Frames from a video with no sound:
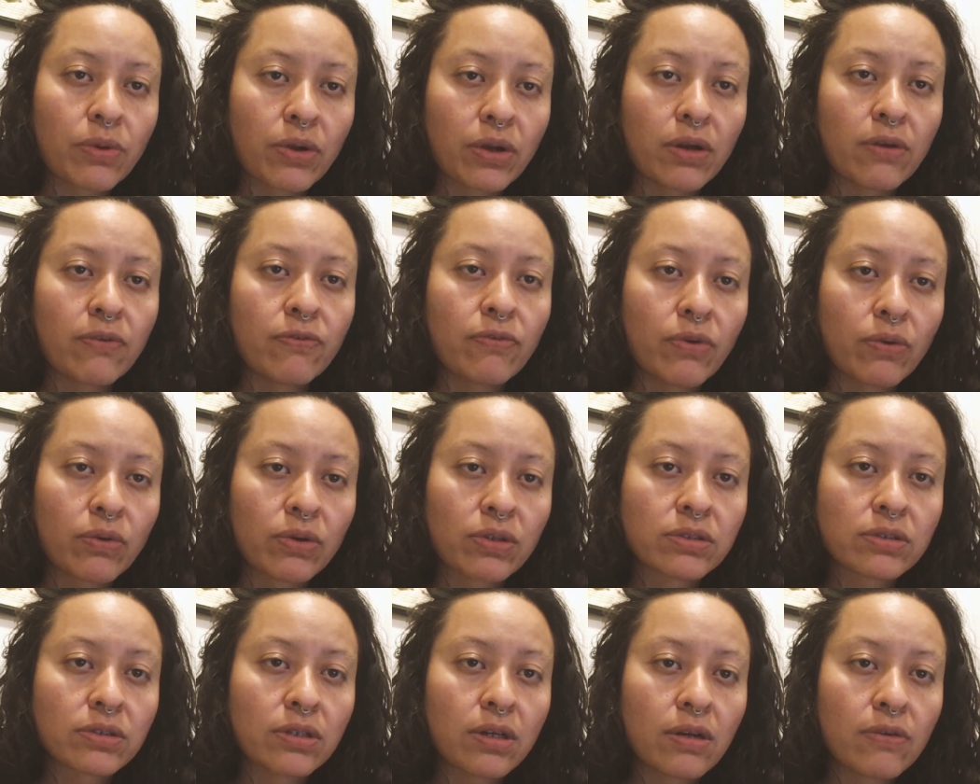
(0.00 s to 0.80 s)
we're going to
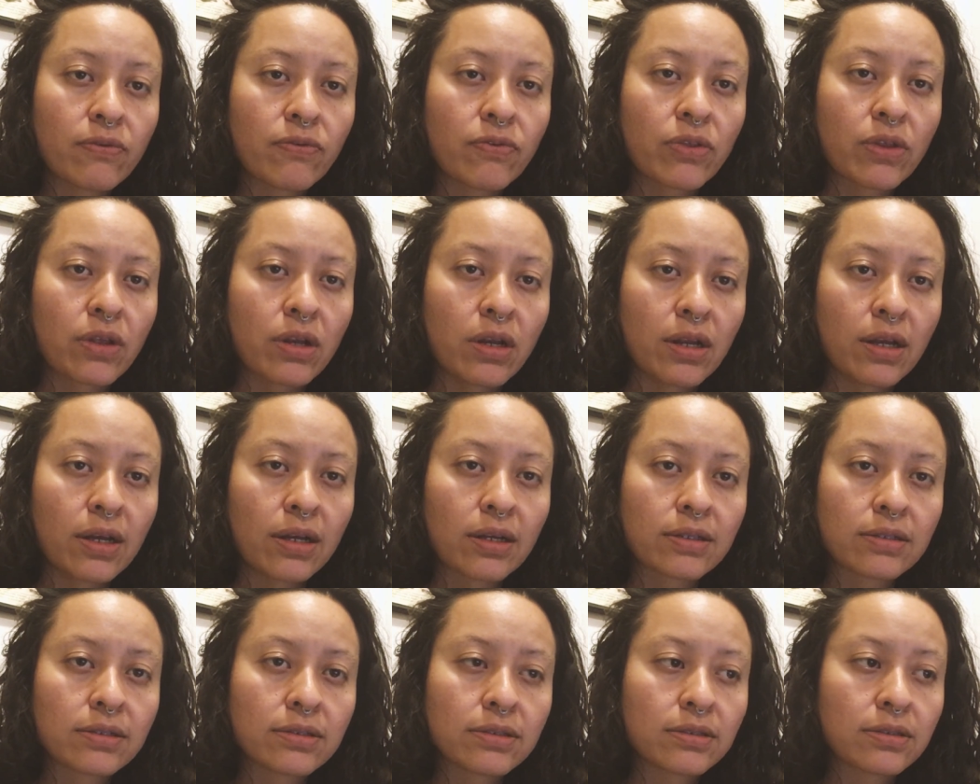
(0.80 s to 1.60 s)
focus on for the
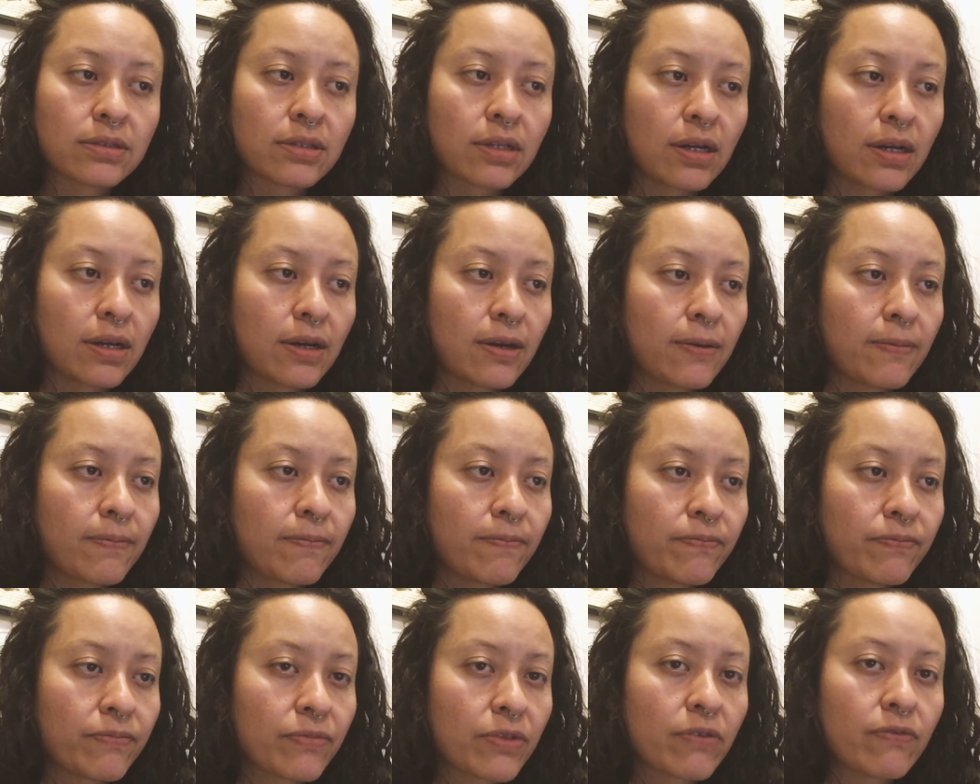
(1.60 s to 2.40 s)
next
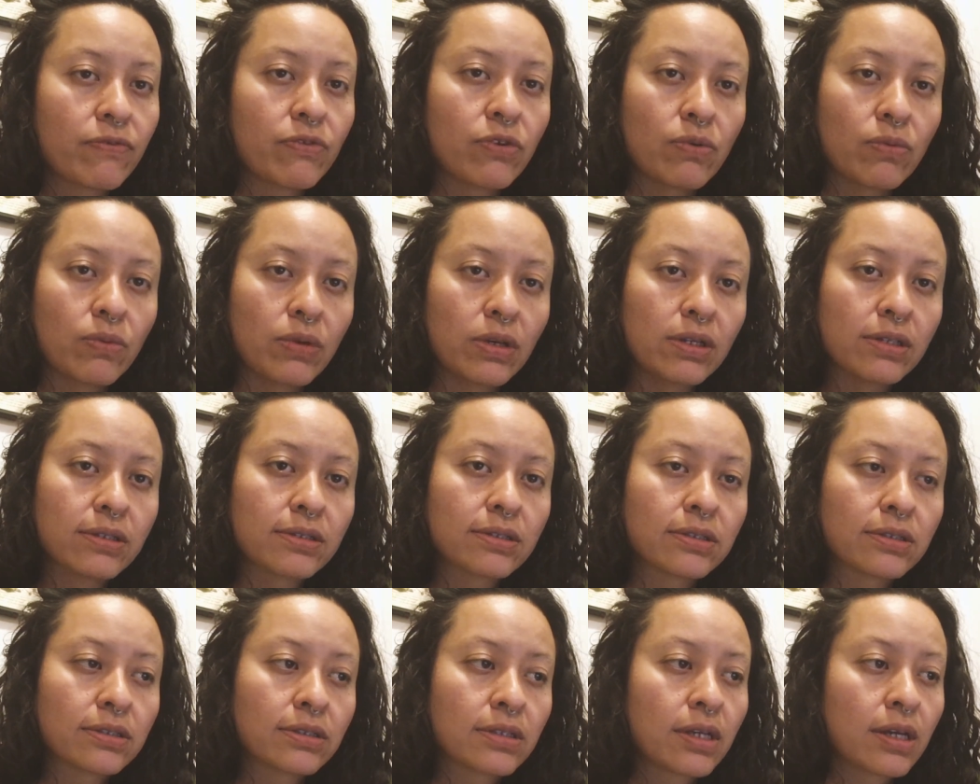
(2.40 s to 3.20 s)
few
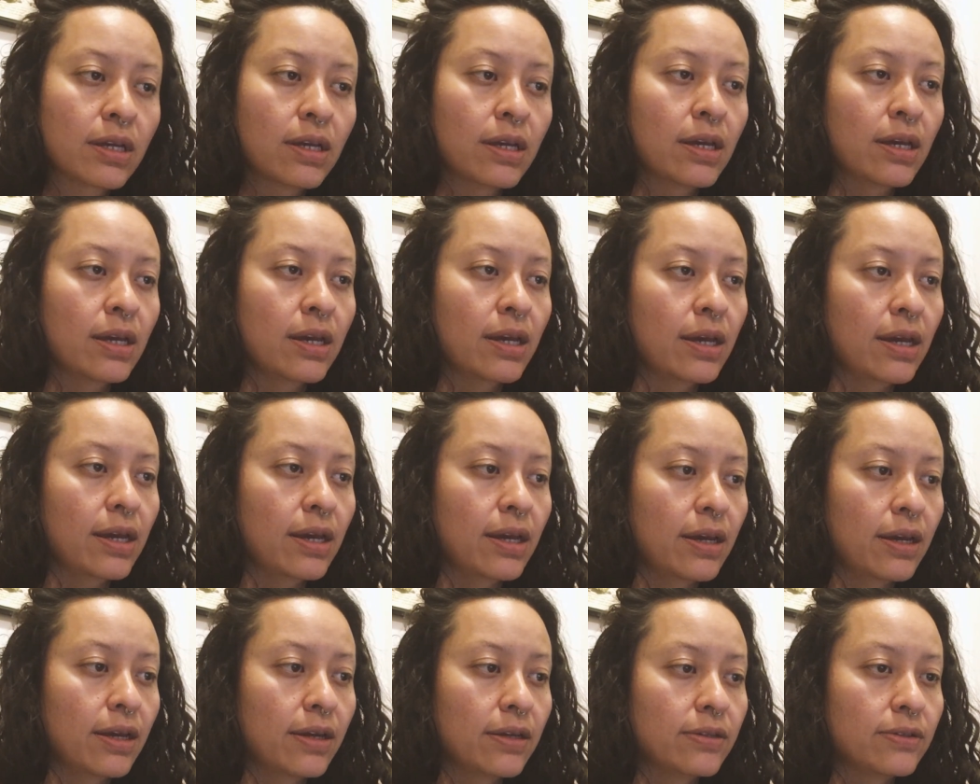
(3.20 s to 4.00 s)
weeks,
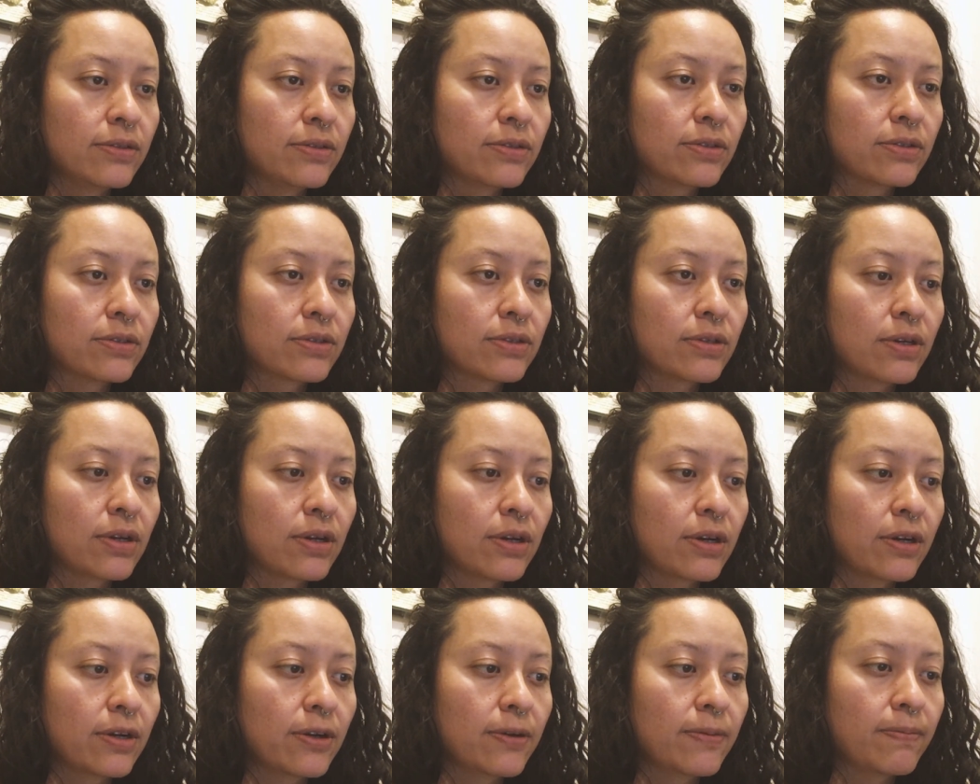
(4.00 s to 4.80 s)
and
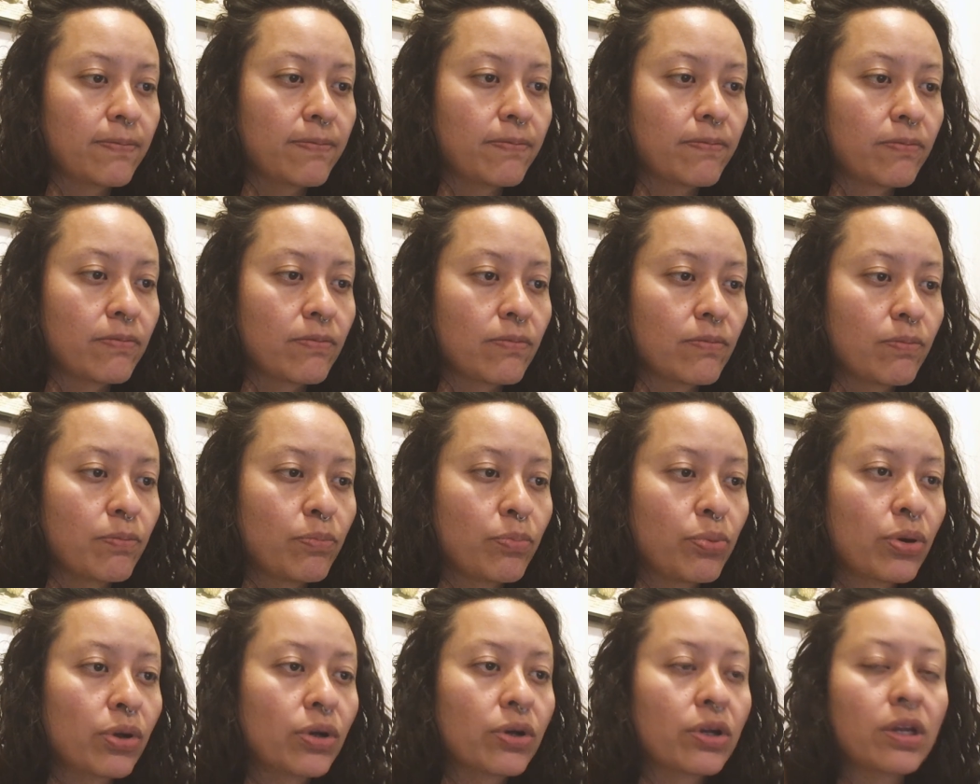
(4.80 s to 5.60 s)

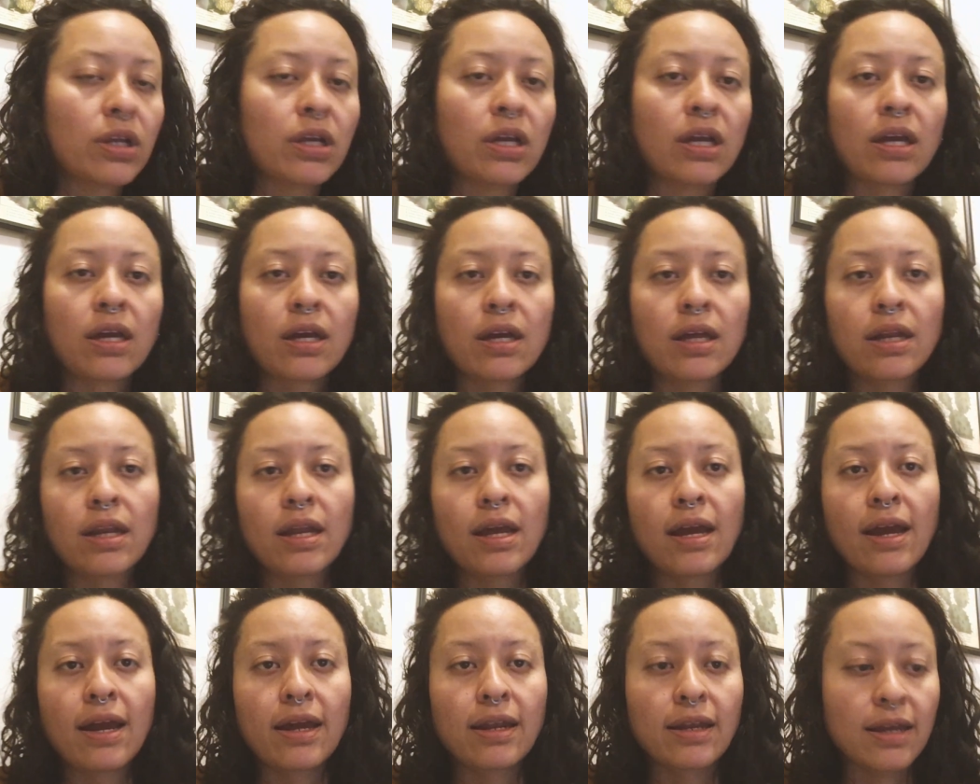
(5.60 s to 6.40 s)
putting
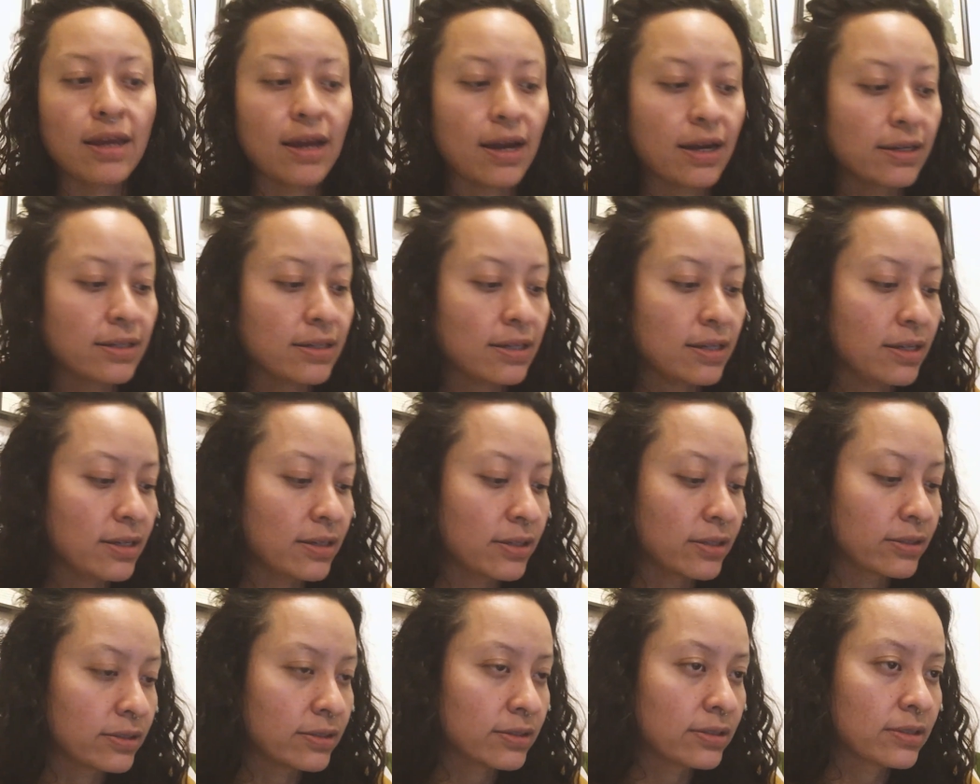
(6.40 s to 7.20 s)
in any
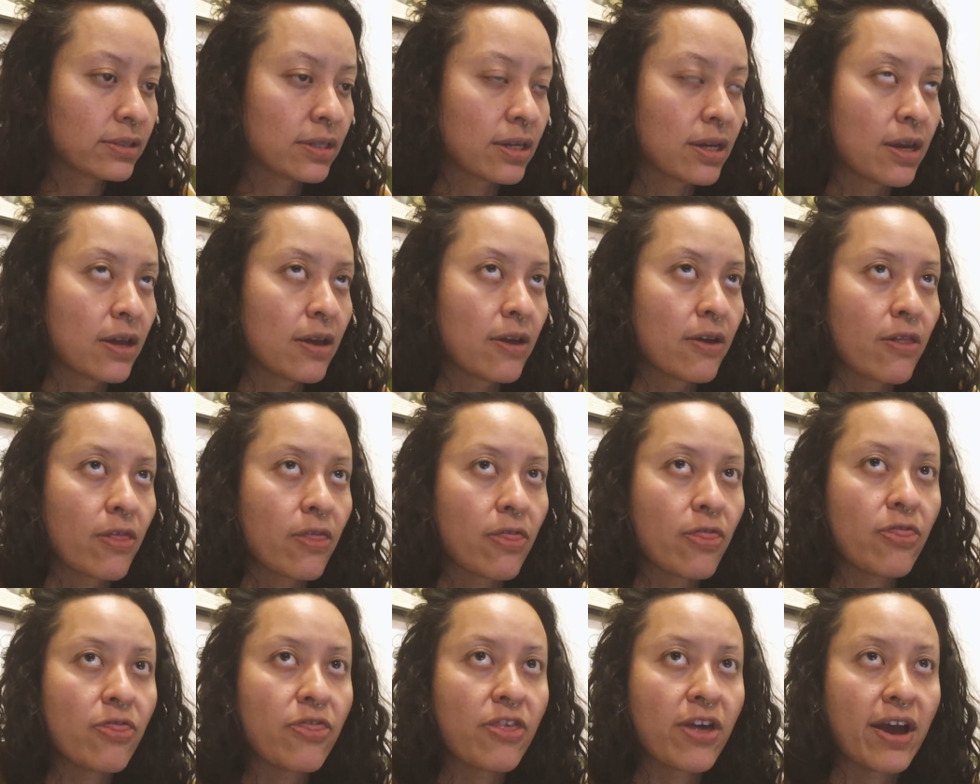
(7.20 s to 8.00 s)
ideas
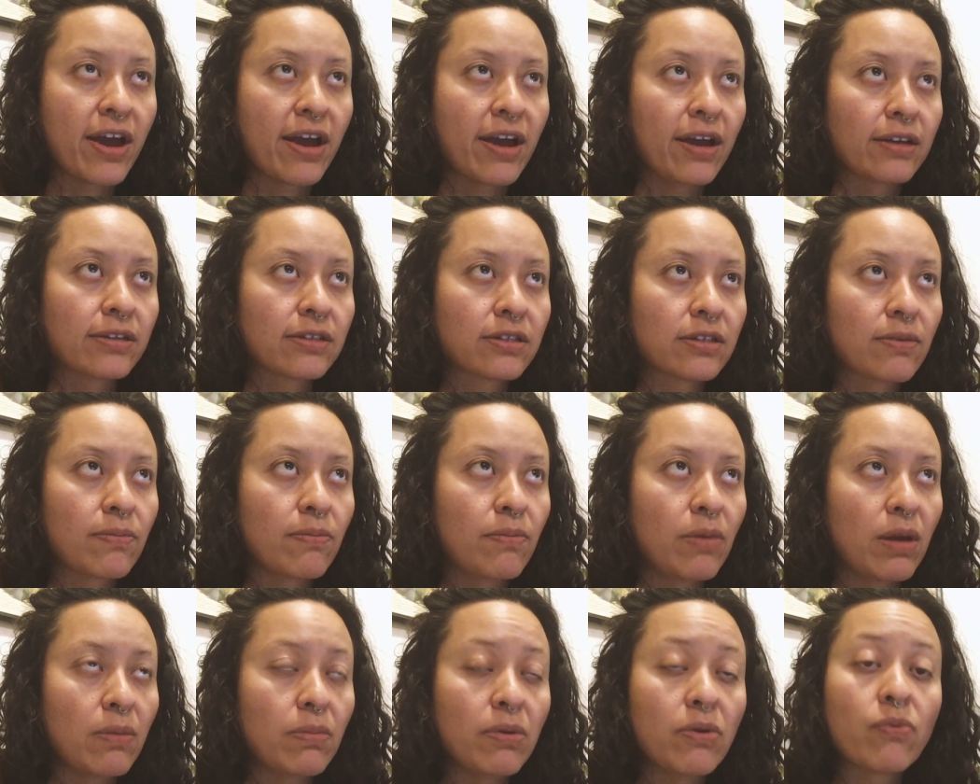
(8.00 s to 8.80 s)
that
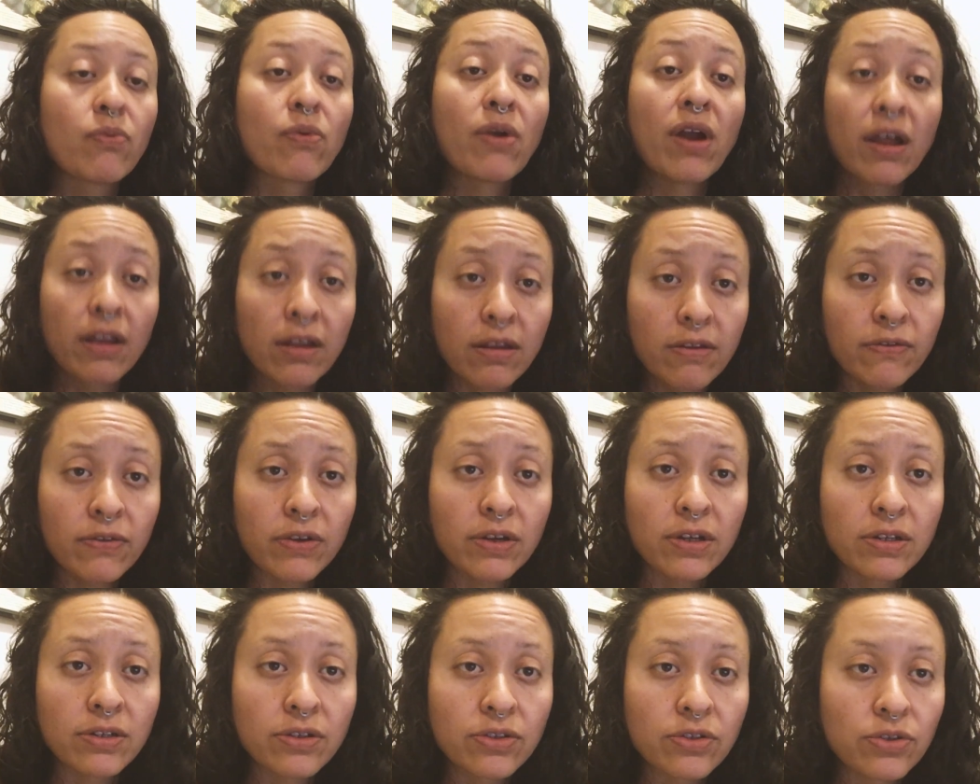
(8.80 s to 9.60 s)
may be
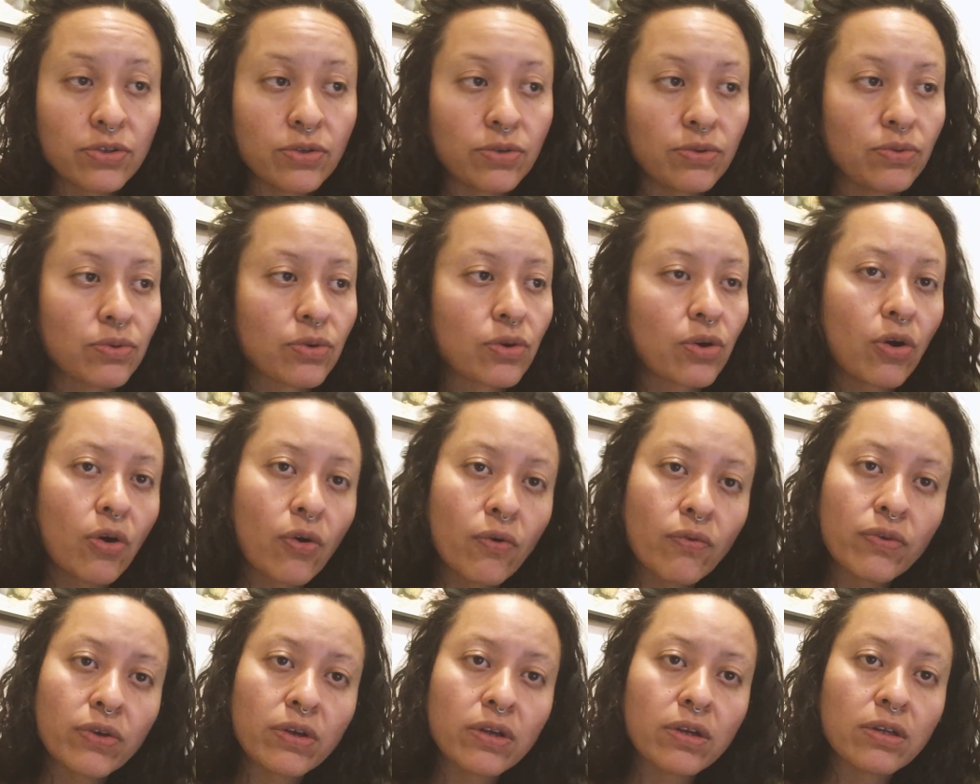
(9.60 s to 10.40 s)
relevant to
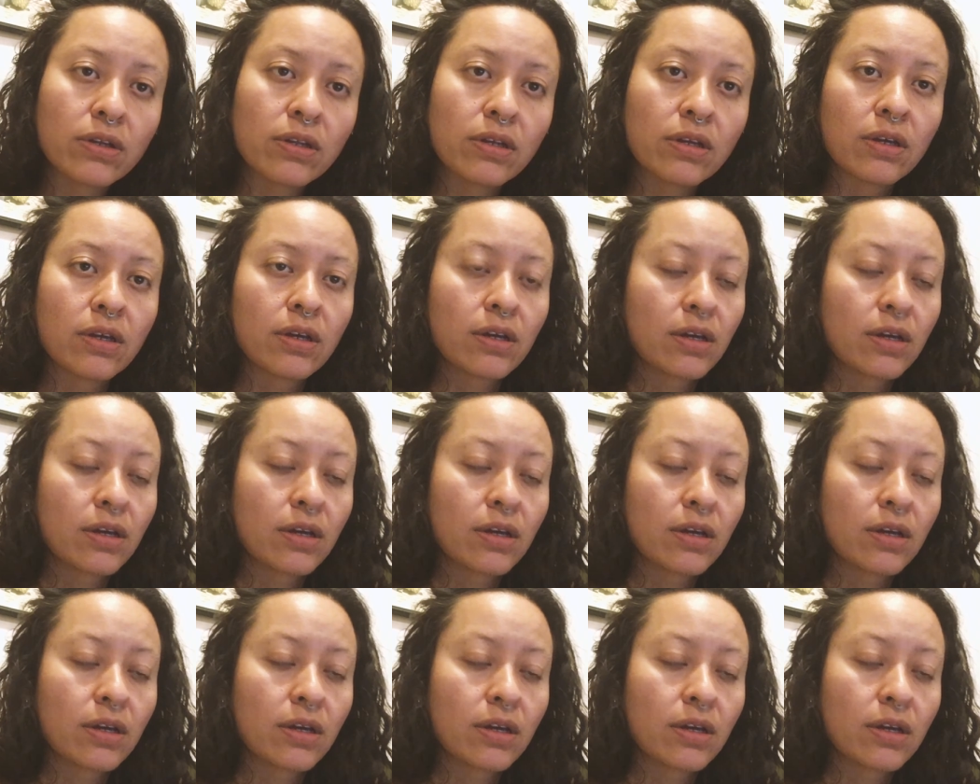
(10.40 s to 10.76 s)
COVID,